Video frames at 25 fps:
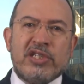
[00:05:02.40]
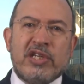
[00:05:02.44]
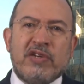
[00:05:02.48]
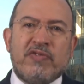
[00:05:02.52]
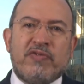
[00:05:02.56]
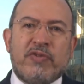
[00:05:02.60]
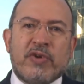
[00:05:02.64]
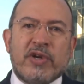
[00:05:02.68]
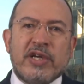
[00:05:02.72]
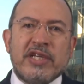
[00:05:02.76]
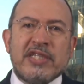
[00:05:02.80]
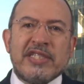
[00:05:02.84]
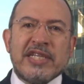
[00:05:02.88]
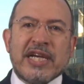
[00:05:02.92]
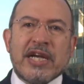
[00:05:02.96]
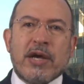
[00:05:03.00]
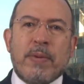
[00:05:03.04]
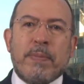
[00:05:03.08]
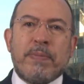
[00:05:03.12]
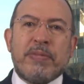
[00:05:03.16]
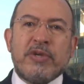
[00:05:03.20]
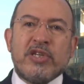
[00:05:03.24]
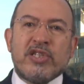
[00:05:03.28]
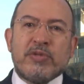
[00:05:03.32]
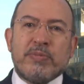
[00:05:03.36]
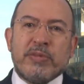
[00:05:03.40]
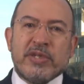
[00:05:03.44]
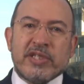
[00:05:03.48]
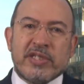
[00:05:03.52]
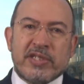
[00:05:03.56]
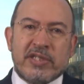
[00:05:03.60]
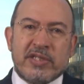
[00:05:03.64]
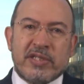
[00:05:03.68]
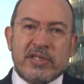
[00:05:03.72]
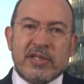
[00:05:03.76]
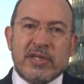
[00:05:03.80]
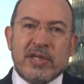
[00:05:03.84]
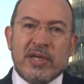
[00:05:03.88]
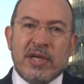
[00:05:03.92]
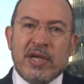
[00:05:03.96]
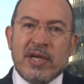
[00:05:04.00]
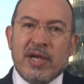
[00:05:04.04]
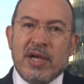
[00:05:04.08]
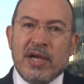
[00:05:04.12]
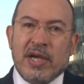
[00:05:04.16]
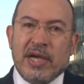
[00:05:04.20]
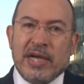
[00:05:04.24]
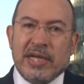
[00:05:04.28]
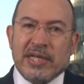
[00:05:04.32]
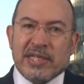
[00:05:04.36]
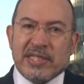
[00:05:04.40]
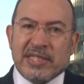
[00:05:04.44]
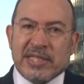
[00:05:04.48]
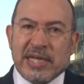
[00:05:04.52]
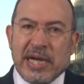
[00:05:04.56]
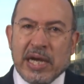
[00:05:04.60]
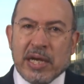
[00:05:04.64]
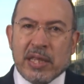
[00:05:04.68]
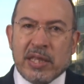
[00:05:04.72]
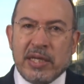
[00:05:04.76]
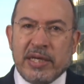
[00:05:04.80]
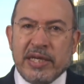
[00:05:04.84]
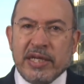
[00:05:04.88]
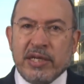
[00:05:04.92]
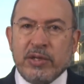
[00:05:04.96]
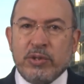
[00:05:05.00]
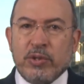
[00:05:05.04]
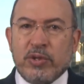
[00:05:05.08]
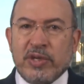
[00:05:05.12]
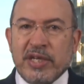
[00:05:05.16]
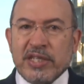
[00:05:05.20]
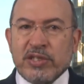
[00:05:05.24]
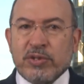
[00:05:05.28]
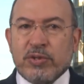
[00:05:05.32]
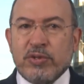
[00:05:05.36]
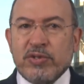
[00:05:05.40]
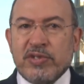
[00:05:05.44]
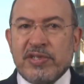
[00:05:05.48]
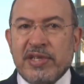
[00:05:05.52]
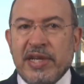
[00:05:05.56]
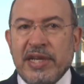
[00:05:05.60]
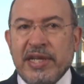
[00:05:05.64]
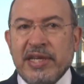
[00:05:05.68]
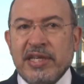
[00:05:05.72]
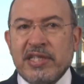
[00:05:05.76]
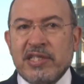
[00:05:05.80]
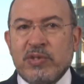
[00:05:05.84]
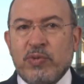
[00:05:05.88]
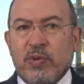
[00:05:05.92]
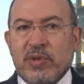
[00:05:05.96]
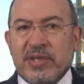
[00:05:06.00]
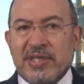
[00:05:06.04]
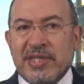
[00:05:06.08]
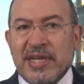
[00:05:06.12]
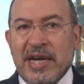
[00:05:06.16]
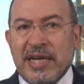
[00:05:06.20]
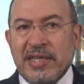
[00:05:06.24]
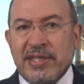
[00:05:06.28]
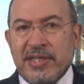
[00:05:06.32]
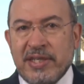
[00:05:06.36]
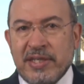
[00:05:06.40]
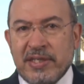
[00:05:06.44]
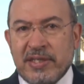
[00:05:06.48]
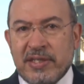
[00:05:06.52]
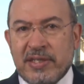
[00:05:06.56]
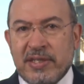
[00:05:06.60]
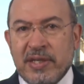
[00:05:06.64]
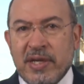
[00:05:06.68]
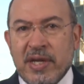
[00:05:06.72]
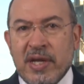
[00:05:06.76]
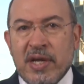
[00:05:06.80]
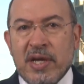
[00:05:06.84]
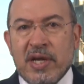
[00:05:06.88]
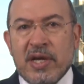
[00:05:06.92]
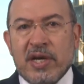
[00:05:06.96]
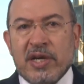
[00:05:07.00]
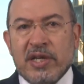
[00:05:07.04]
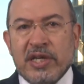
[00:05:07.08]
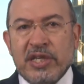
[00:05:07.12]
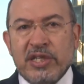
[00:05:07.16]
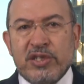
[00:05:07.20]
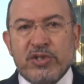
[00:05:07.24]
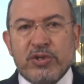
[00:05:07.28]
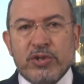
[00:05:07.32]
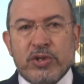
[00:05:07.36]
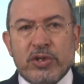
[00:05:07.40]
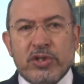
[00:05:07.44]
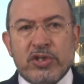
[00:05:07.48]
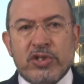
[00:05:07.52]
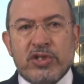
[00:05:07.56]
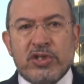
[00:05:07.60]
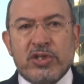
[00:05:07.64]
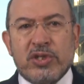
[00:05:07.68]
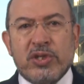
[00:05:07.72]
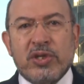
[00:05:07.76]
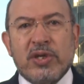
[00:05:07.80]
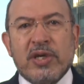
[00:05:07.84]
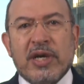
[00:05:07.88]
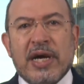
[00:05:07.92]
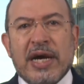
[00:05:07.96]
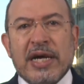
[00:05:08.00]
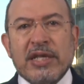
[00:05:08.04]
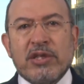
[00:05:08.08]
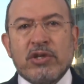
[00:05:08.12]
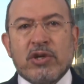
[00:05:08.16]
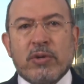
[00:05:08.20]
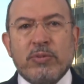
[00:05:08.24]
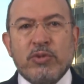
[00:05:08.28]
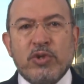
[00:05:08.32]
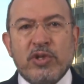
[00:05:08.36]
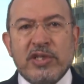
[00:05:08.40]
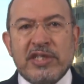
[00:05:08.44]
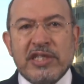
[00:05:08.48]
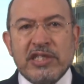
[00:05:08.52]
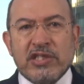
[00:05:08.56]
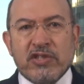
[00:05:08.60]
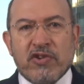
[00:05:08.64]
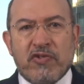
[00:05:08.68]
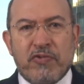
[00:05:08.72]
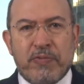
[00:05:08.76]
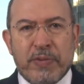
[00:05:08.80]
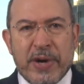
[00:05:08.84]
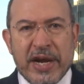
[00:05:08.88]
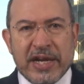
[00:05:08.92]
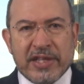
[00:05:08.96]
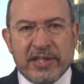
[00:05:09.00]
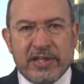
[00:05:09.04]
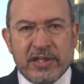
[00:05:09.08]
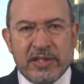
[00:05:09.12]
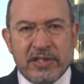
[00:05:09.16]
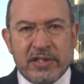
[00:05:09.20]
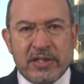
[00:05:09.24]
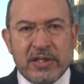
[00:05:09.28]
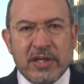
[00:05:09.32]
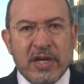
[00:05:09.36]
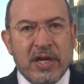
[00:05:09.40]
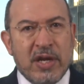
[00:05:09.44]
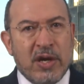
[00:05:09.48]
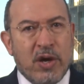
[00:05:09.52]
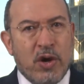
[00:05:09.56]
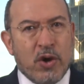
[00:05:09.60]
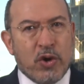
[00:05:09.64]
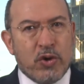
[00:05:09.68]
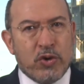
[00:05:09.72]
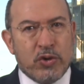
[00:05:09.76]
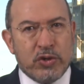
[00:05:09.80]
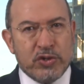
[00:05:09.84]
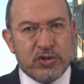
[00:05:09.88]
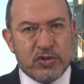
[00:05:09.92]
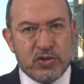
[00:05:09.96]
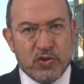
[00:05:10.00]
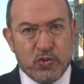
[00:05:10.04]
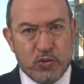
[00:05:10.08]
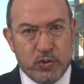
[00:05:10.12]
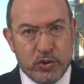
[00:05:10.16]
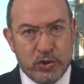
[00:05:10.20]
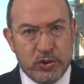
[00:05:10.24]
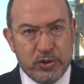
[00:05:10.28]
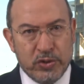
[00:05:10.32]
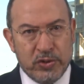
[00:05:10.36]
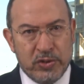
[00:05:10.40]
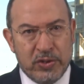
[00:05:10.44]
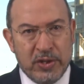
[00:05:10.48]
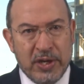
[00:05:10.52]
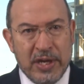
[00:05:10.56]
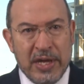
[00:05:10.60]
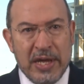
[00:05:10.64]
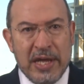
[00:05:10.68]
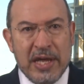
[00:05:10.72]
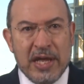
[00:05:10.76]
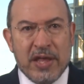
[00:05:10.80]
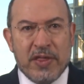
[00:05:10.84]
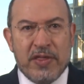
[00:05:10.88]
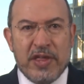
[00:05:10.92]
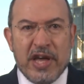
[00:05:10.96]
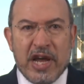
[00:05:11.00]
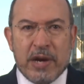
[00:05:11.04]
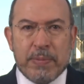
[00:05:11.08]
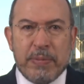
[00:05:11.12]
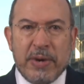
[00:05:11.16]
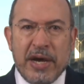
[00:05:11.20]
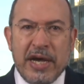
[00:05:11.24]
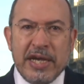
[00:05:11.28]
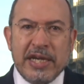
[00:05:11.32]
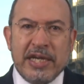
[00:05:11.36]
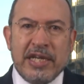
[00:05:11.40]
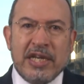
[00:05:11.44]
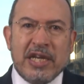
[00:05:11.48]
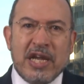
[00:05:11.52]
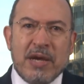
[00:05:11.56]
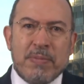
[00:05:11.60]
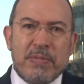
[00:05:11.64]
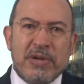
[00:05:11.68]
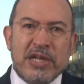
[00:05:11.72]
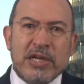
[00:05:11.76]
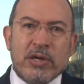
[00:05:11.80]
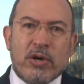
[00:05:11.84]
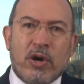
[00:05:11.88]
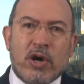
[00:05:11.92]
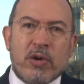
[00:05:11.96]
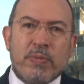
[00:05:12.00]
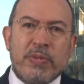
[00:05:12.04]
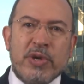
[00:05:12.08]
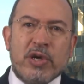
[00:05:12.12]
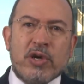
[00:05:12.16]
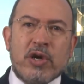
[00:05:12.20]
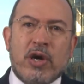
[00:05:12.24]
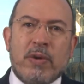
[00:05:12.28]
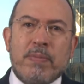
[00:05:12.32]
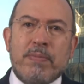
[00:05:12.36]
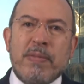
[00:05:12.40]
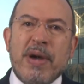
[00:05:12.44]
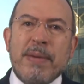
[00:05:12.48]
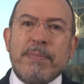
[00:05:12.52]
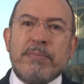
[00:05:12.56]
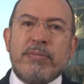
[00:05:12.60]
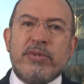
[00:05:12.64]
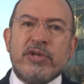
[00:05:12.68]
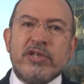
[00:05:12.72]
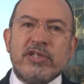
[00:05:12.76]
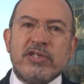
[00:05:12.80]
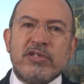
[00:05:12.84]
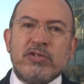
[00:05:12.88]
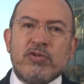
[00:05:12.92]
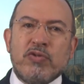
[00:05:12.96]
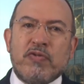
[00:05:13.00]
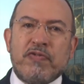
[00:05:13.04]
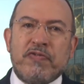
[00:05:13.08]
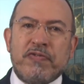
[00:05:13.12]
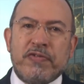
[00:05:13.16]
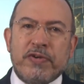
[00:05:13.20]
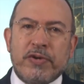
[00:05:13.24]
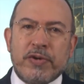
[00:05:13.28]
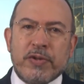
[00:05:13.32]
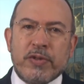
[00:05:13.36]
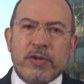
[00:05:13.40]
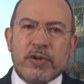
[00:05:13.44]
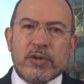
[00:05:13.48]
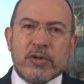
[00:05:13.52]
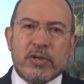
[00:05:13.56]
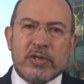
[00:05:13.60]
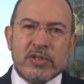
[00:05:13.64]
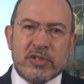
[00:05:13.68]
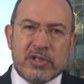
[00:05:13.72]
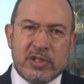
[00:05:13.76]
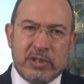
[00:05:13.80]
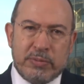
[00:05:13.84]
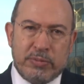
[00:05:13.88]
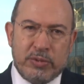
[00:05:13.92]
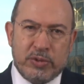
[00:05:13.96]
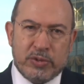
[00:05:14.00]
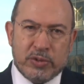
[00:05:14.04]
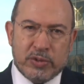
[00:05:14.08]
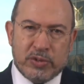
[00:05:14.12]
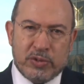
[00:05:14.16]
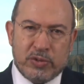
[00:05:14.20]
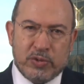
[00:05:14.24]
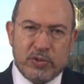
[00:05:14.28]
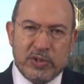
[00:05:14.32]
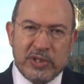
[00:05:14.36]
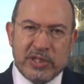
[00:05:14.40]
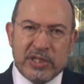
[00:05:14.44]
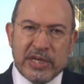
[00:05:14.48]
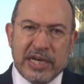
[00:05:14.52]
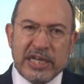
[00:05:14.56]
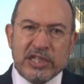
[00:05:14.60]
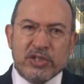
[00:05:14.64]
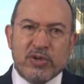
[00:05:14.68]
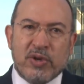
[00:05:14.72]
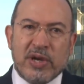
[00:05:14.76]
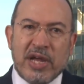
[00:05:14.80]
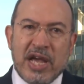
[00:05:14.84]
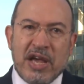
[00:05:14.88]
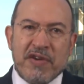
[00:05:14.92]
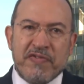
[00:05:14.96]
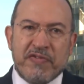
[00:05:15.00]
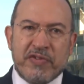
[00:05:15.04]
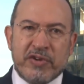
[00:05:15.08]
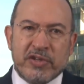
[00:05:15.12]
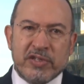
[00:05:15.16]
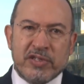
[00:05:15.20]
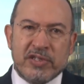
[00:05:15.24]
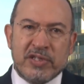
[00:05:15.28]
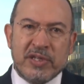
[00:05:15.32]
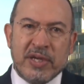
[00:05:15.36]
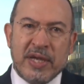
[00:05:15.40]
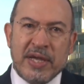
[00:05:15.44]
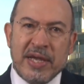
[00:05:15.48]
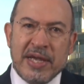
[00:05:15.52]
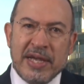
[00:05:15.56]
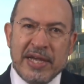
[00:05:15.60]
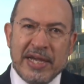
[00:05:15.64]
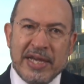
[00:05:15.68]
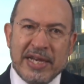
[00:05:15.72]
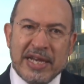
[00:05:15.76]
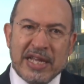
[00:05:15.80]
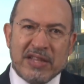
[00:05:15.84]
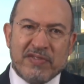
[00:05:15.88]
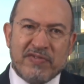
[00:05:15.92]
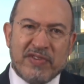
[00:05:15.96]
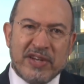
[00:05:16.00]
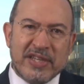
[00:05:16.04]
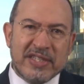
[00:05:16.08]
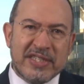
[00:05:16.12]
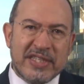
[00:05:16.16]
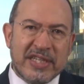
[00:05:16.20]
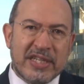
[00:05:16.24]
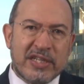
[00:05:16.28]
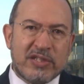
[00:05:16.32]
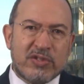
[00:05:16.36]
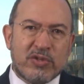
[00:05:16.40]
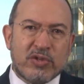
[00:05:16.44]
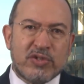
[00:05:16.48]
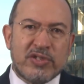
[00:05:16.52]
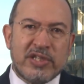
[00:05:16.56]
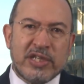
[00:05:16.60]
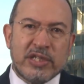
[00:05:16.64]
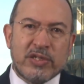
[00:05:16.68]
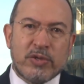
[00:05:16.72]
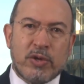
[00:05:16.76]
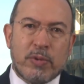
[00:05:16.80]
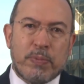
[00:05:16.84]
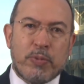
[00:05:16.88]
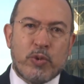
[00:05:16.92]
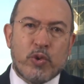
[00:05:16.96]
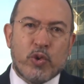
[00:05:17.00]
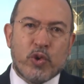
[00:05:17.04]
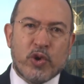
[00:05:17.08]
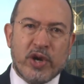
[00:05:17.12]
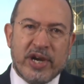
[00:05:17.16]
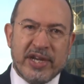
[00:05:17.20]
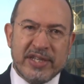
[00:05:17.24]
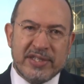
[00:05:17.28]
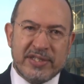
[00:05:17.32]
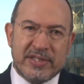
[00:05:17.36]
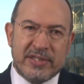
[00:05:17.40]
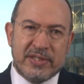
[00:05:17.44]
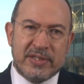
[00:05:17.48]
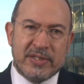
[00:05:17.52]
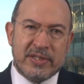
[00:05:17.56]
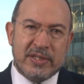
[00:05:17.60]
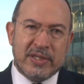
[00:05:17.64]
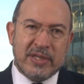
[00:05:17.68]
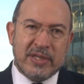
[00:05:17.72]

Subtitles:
for its accomplishments in strengthening UNESCO's links with scientists, research, and communities of practice across the world, thereby enabling Orbicom members to further contribute to international efforts in advancing societal progress.